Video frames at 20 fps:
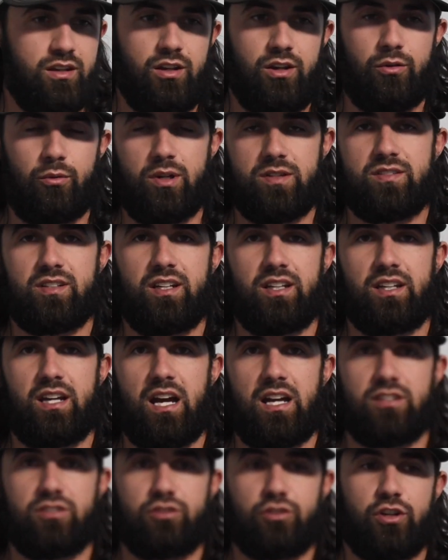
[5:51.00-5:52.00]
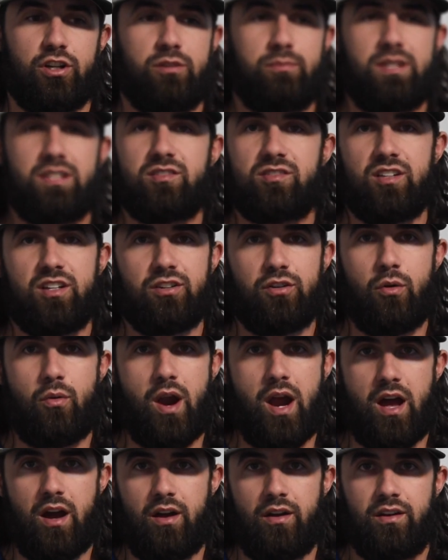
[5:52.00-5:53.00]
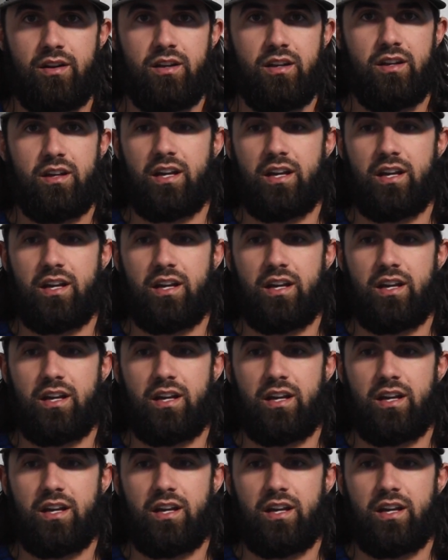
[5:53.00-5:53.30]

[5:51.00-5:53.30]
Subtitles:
Once again, guys, you're going to be sitting around,